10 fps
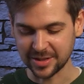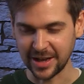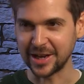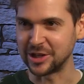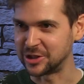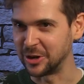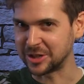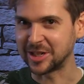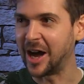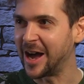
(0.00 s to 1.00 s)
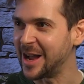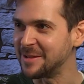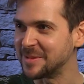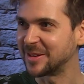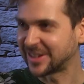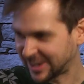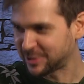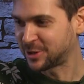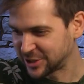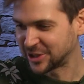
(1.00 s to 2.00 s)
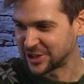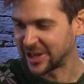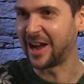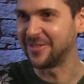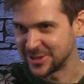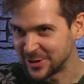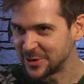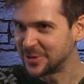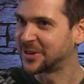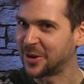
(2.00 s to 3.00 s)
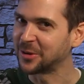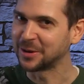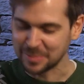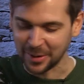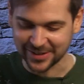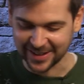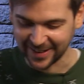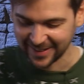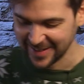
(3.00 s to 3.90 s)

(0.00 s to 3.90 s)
like, it's not time. Have a new golden body.